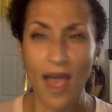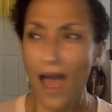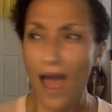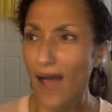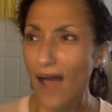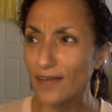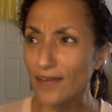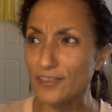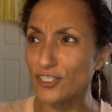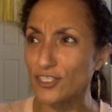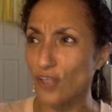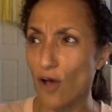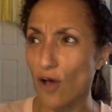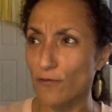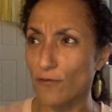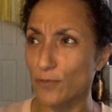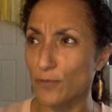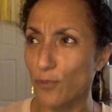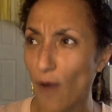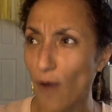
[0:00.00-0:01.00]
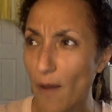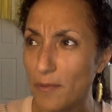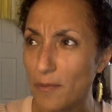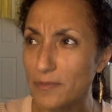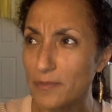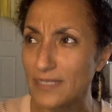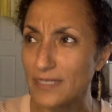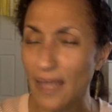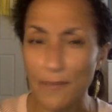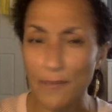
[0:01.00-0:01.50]
I've solved
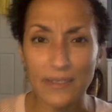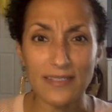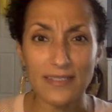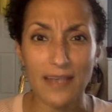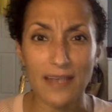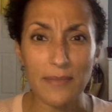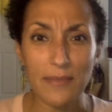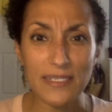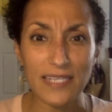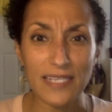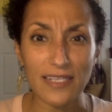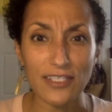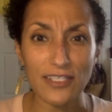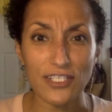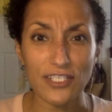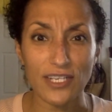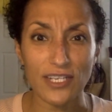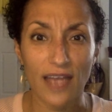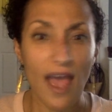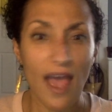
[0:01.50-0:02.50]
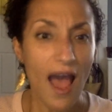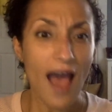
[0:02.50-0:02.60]
problems. That means I'm intelligent.